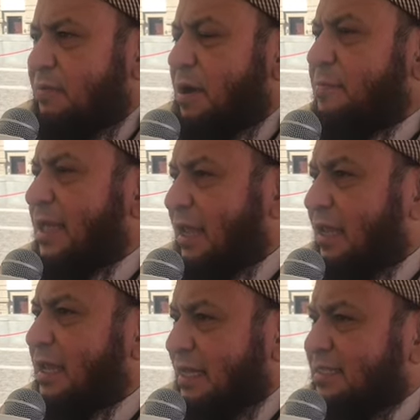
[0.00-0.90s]
by
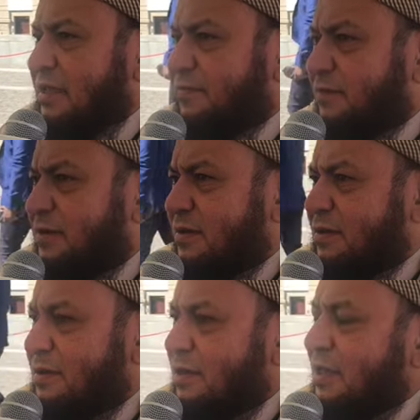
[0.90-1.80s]
making it unsafe.
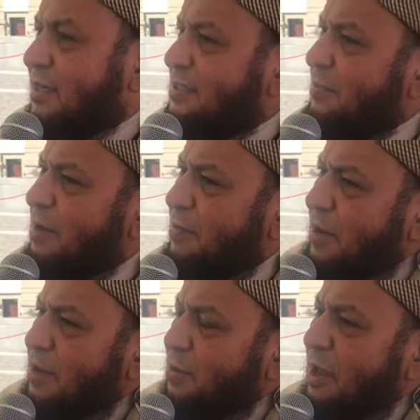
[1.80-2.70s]
In a similar
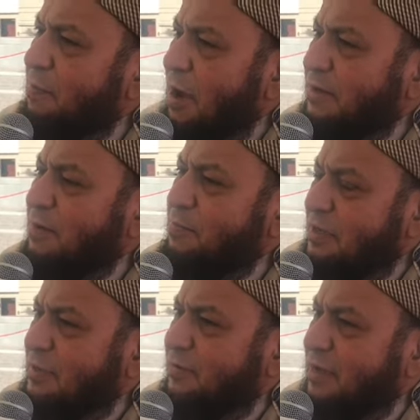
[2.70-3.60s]
manner, we are part and
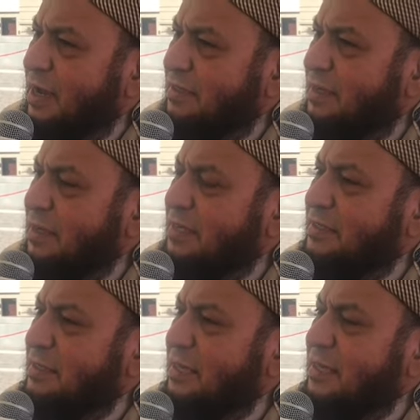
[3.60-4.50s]
parcel of the country.
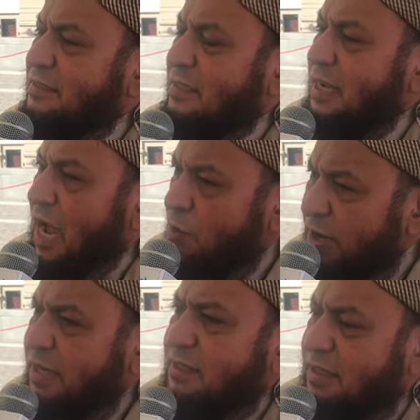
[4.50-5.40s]
It's in
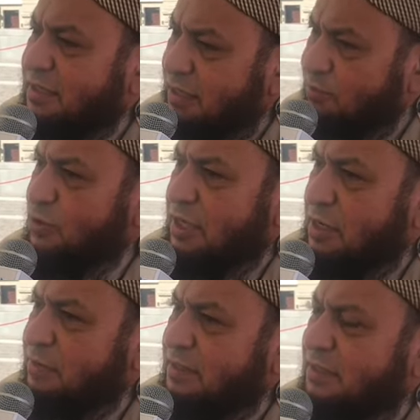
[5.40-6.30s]
our interest as
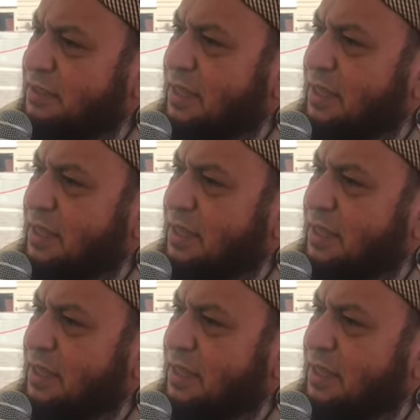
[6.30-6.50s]
Muslims